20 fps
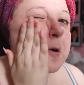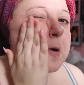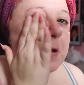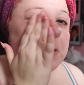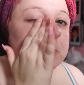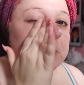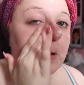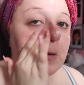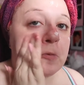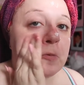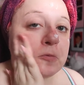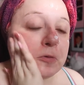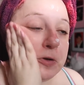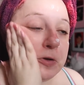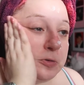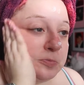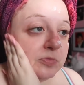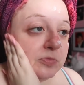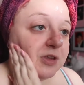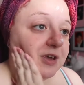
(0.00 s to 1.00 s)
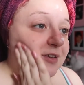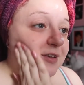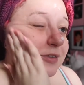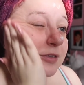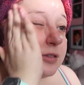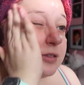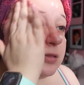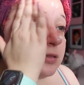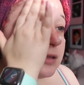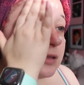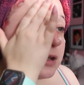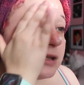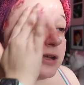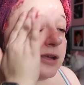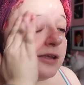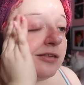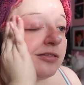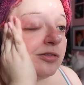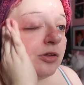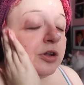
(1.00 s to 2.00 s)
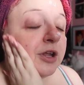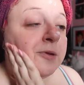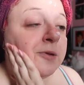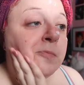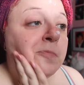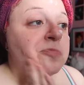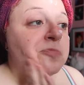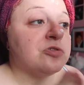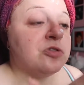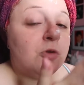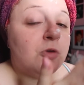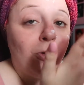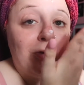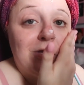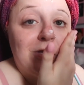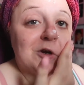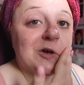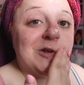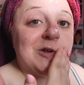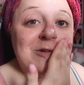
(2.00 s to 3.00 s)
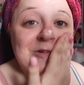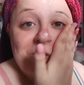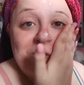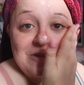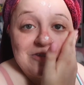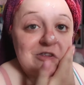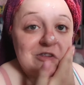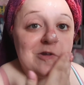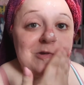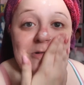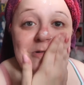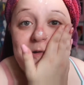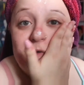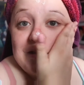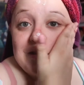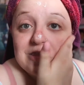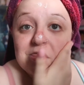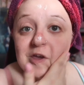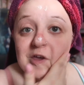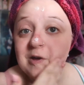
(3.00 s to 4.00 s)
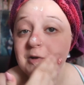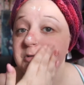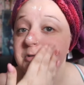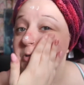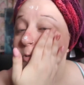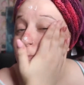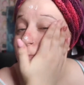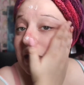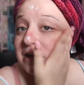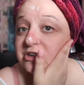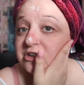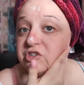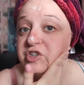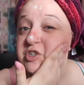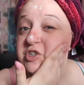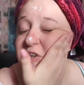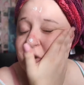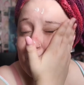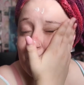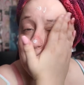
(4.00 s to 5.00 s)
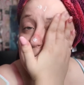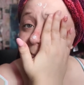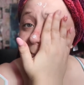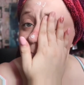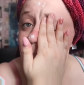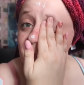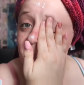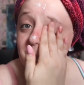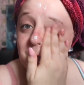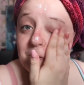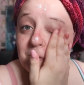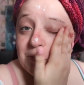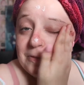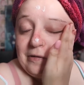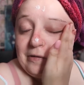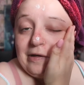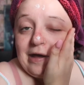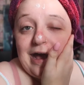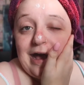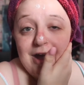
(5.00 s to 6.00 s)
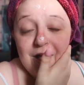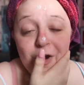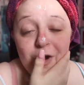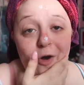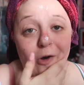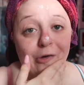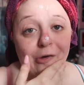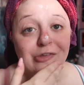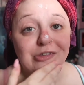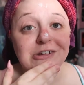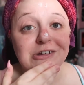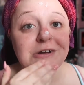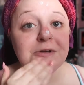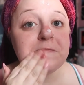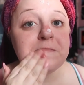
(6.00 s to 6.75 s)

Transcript: he's well groomed he's he's not like naughty or disgusting or anything I do manage to do it but at a cost